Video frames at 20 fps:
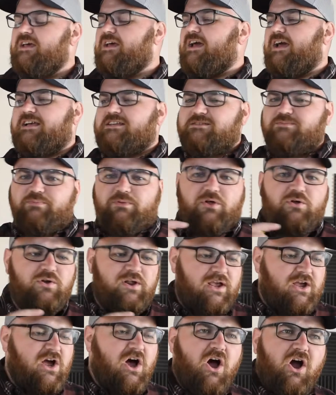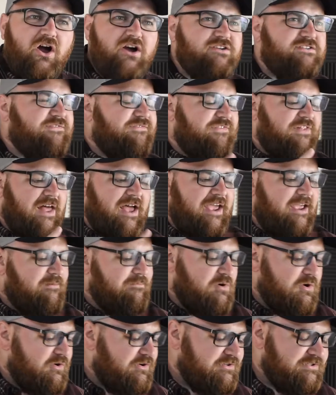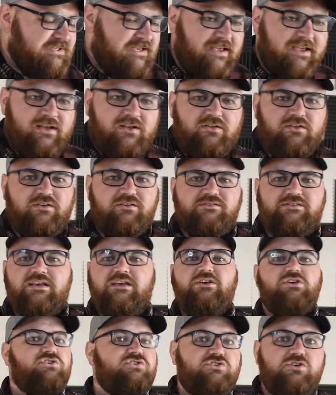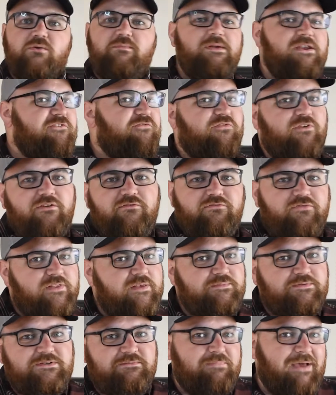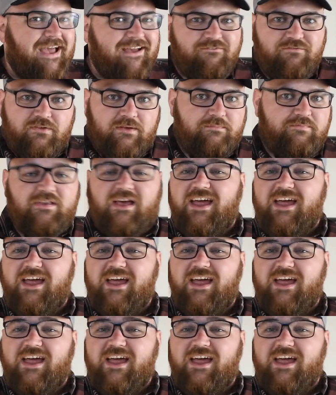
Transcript: Exploding cars, flying motorcycles, so many front flips and back flips.